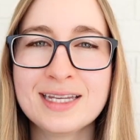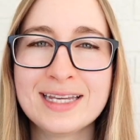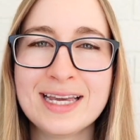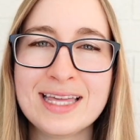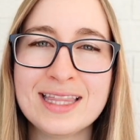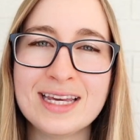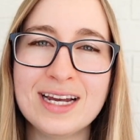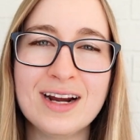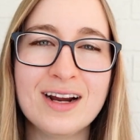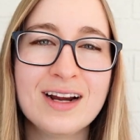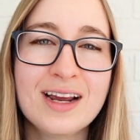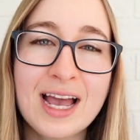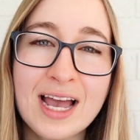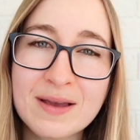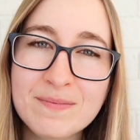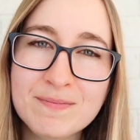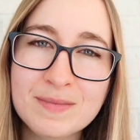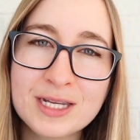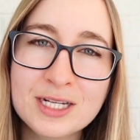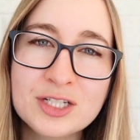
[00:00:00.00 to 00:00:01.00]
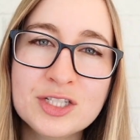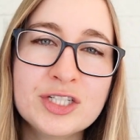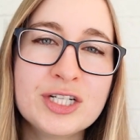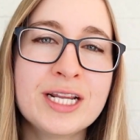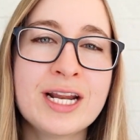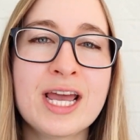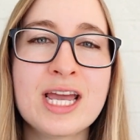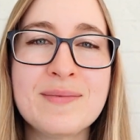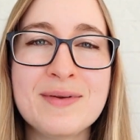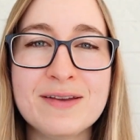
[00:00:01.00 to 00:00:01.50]
Hey there, I'm Miche,
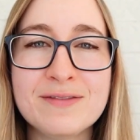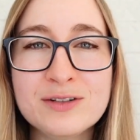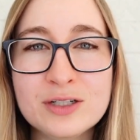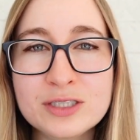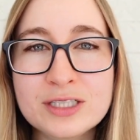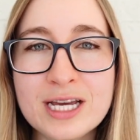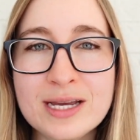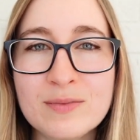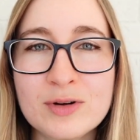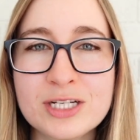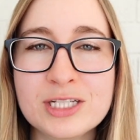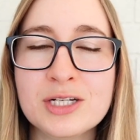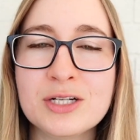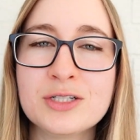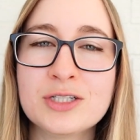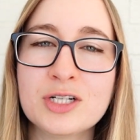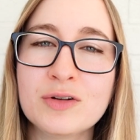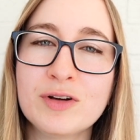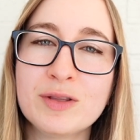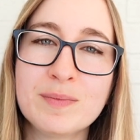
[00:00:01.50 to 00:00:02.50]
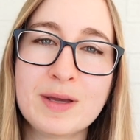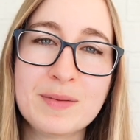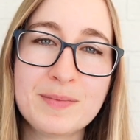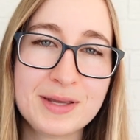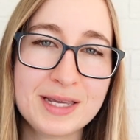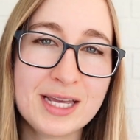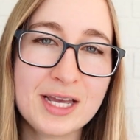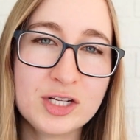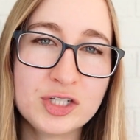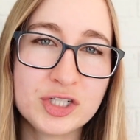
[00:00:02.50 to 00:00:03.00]
and I am a full-time researcher with my
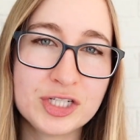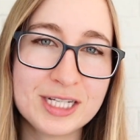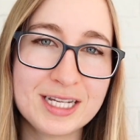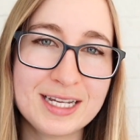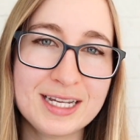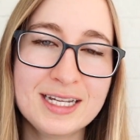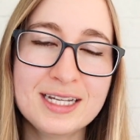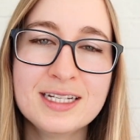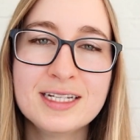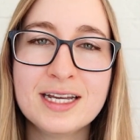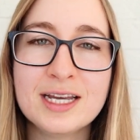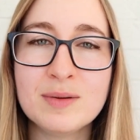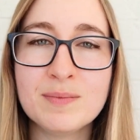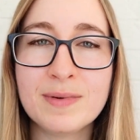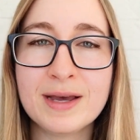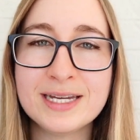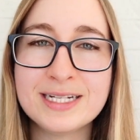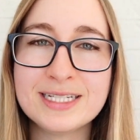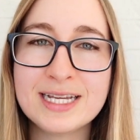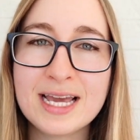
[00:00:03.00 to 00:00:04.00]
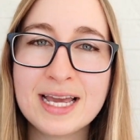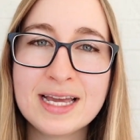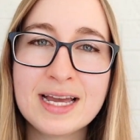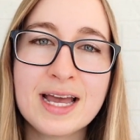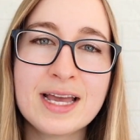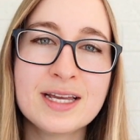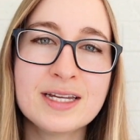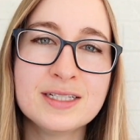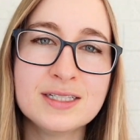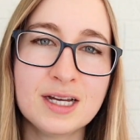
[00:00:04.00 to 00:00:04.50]
PhD, and by day
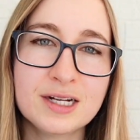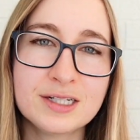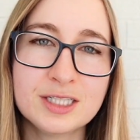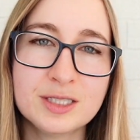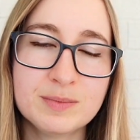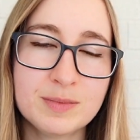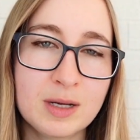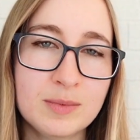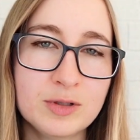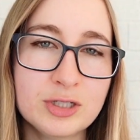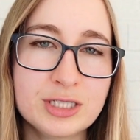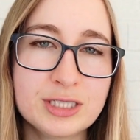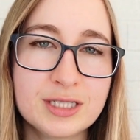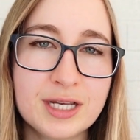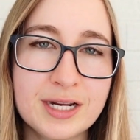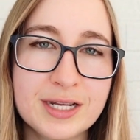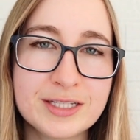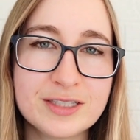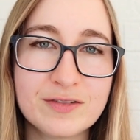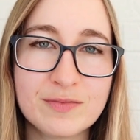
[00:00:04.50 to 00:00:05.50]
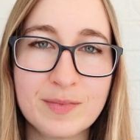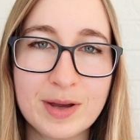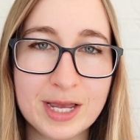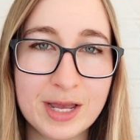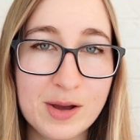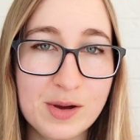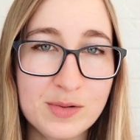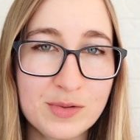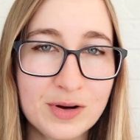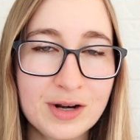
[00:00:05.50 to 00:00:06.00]
I conduct and publish studies of
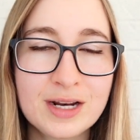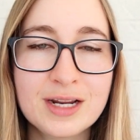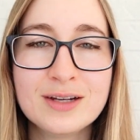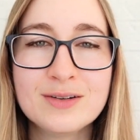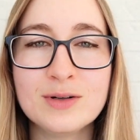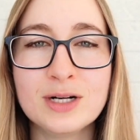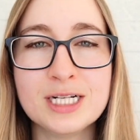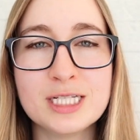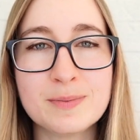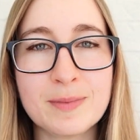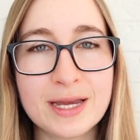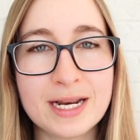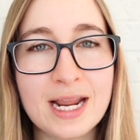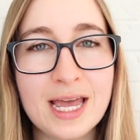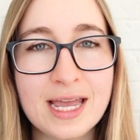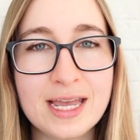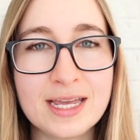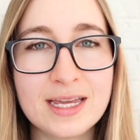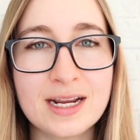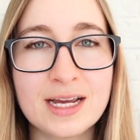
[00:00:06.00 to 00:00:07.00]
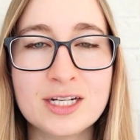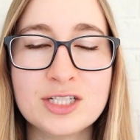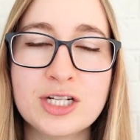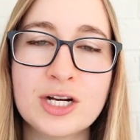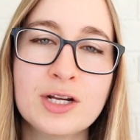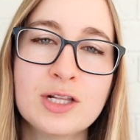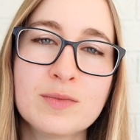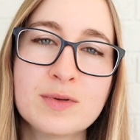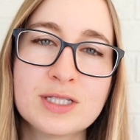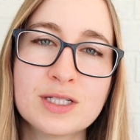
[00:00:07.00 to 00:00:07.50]
my own, whereas by night I
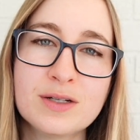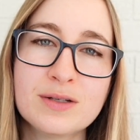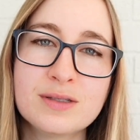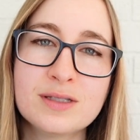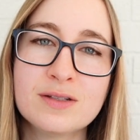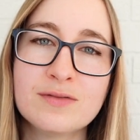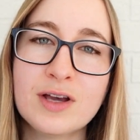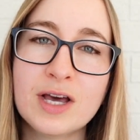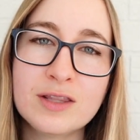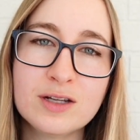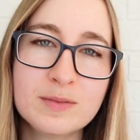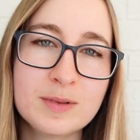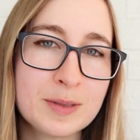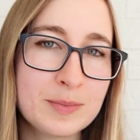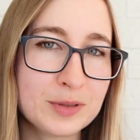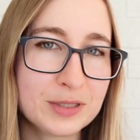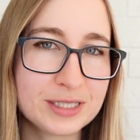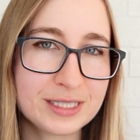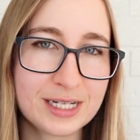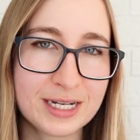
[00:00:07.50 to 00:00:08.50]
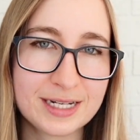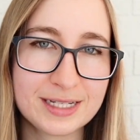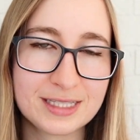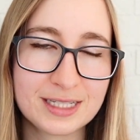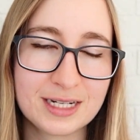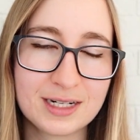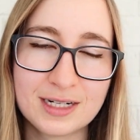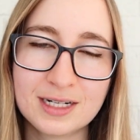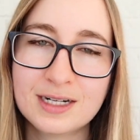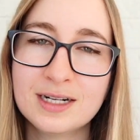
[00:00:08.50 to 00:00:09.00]
share the results of other people's studies
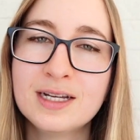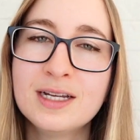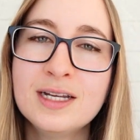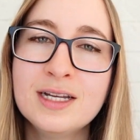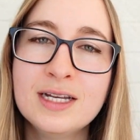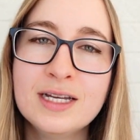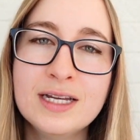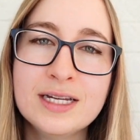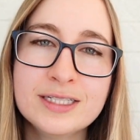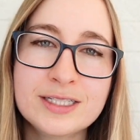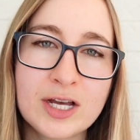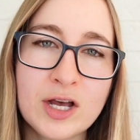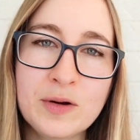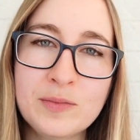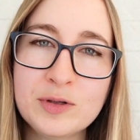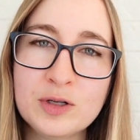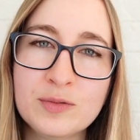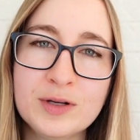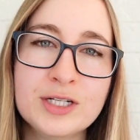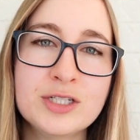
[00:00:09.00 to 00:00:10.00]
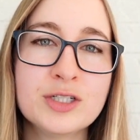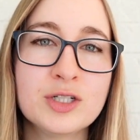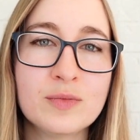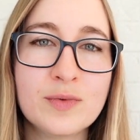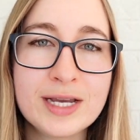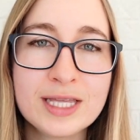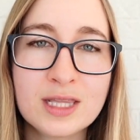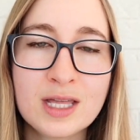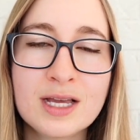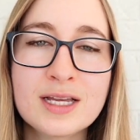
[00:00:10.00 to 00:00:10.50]
here to help you reach your
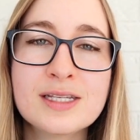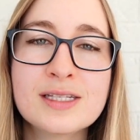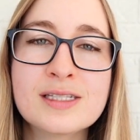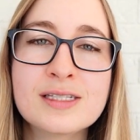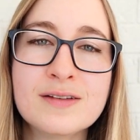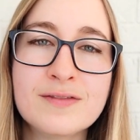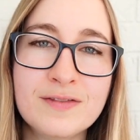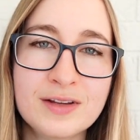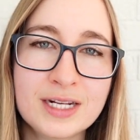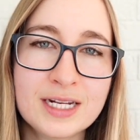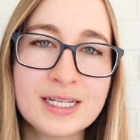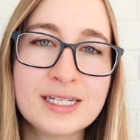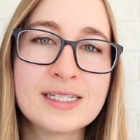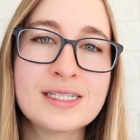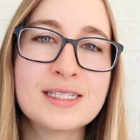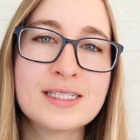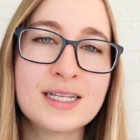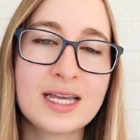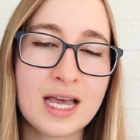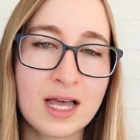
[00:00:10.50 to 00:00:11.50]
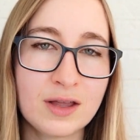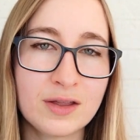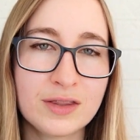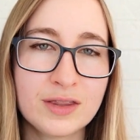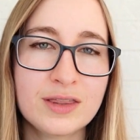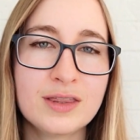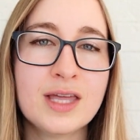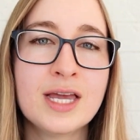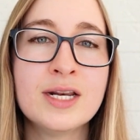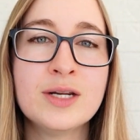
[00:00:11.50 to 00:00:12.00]
weight loss, fitness, health,
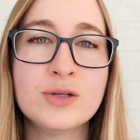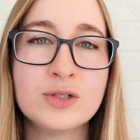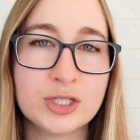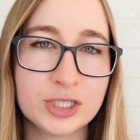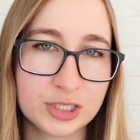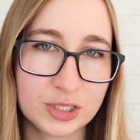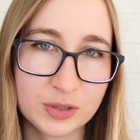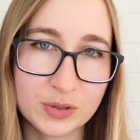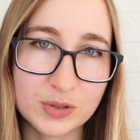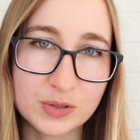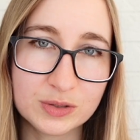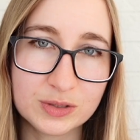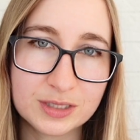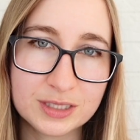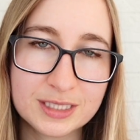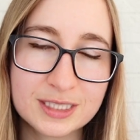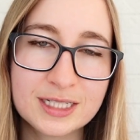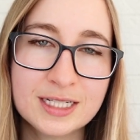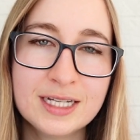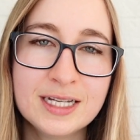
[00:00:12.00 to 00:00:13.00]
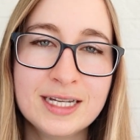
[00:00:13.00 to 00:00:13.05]
and nutrition goals.